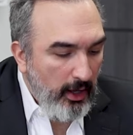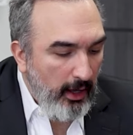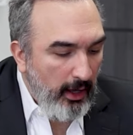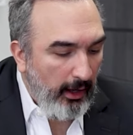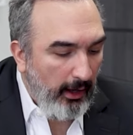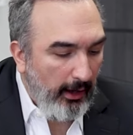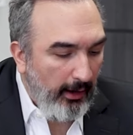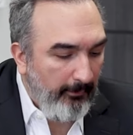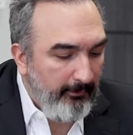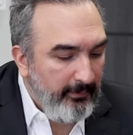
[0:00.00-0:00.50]

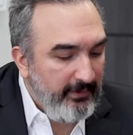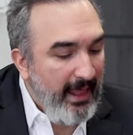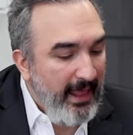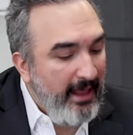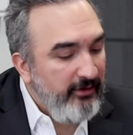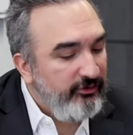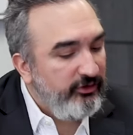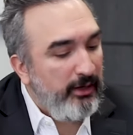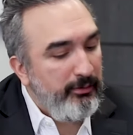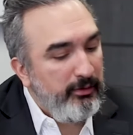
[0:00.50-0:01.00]

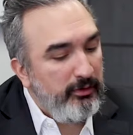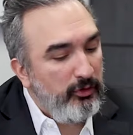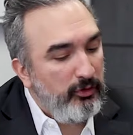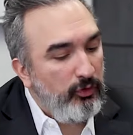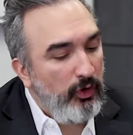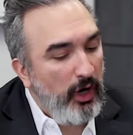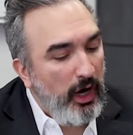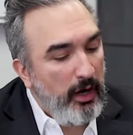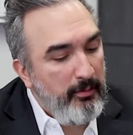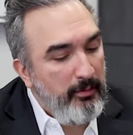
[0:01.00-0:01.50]
Landscaping
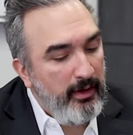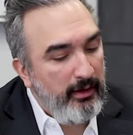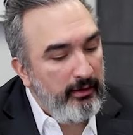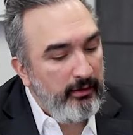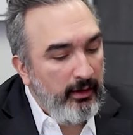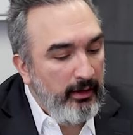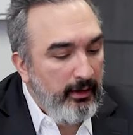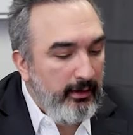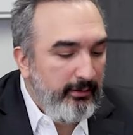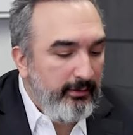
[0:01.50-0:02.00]
requirement.
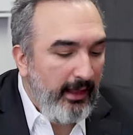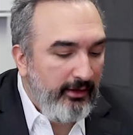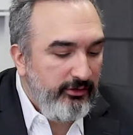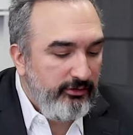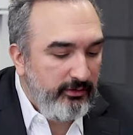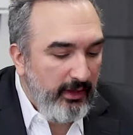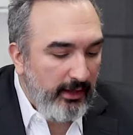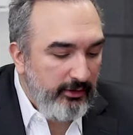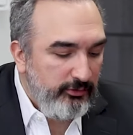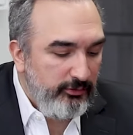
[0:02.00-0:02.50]

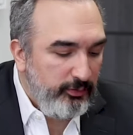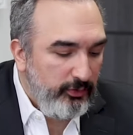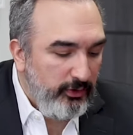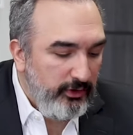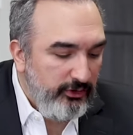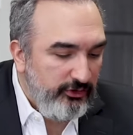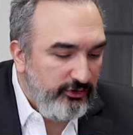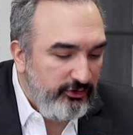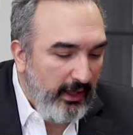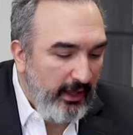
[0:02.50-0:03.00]
That's
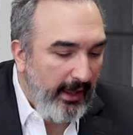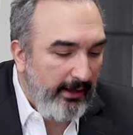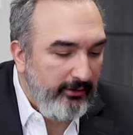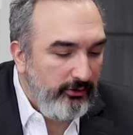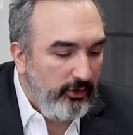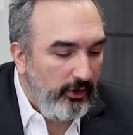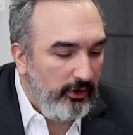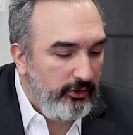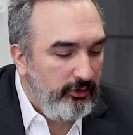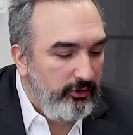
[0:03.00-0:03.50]
pretty
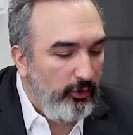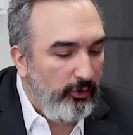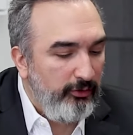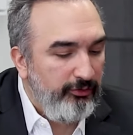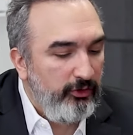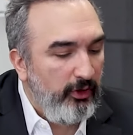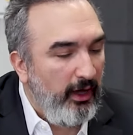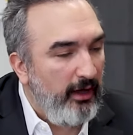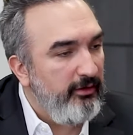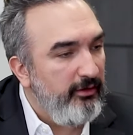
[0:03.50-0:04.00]
standard.
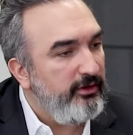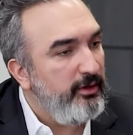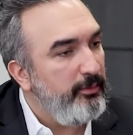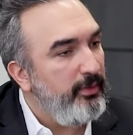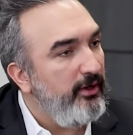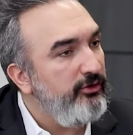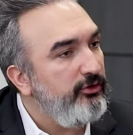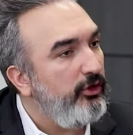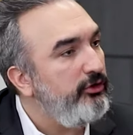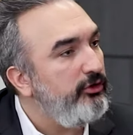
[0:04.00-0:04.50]
If it
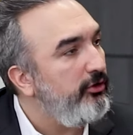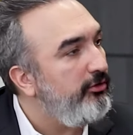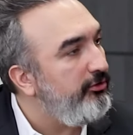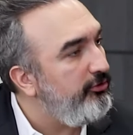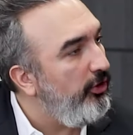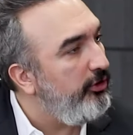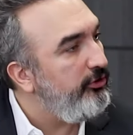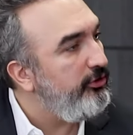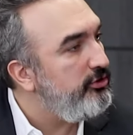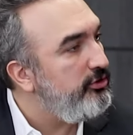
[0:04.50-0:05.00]
depends on your
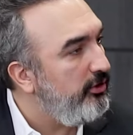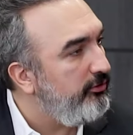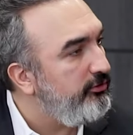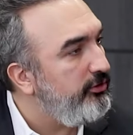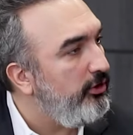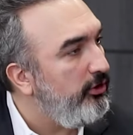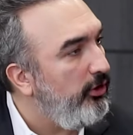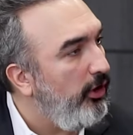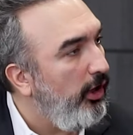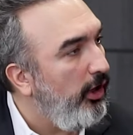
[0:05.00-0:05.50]
frontage of
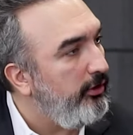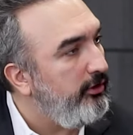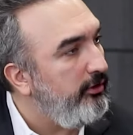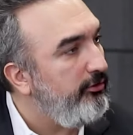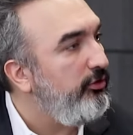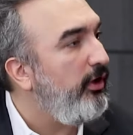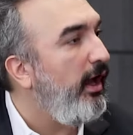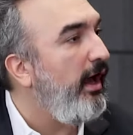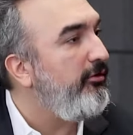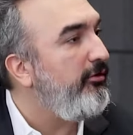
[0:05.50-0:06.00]
the lot.
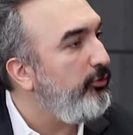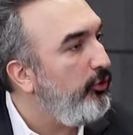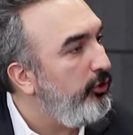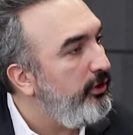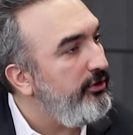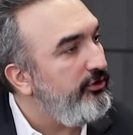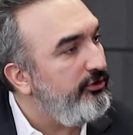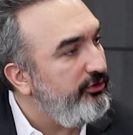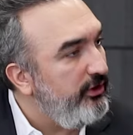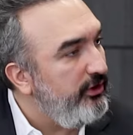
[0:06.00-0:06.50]
If you have more
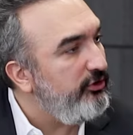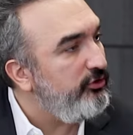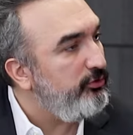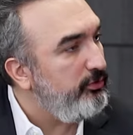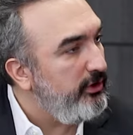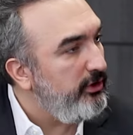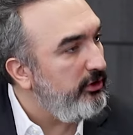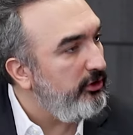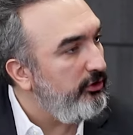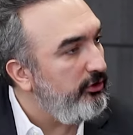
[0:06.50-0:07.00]
than 6
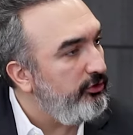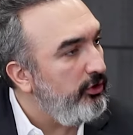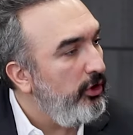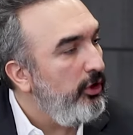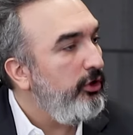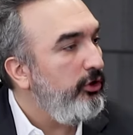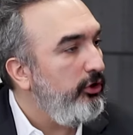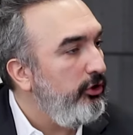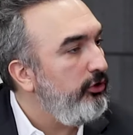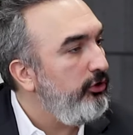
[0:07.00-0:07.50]
meters,
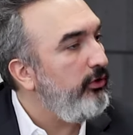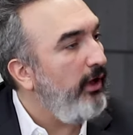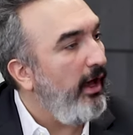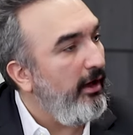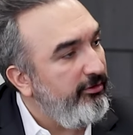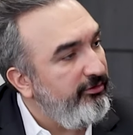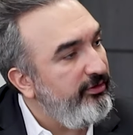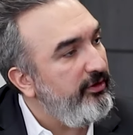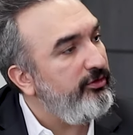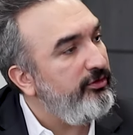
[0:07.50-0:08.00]
you need to have
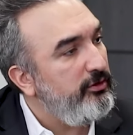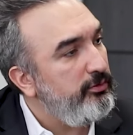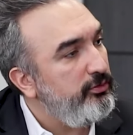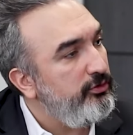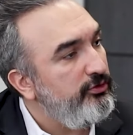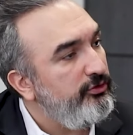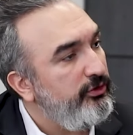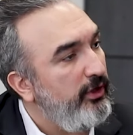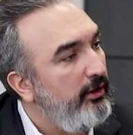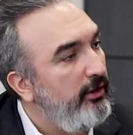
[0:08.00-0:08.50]

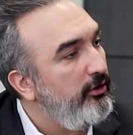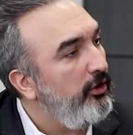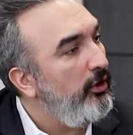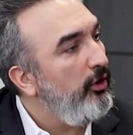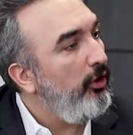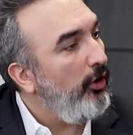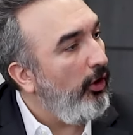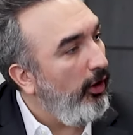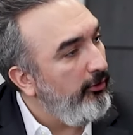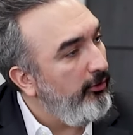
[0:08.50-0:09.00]
50%
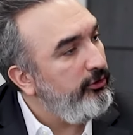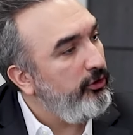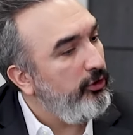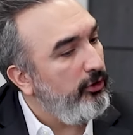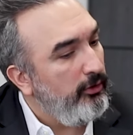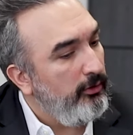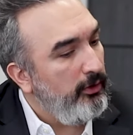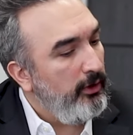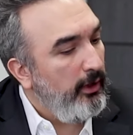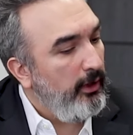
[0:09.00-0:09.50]
of
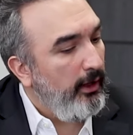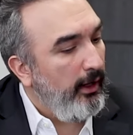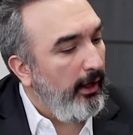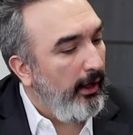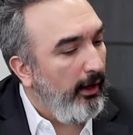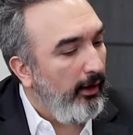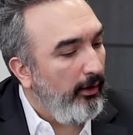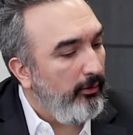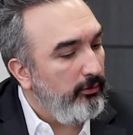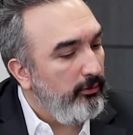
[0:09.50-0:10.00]
your
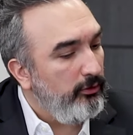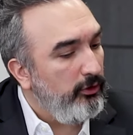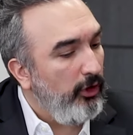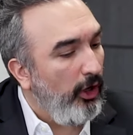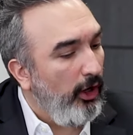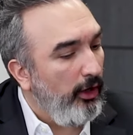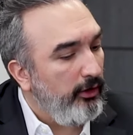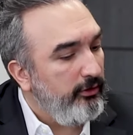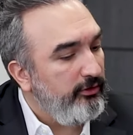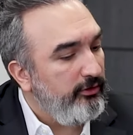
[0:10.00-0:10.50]

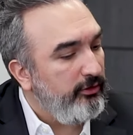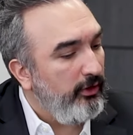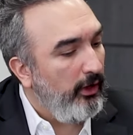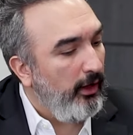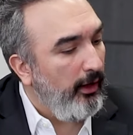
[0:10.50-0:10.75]
lot.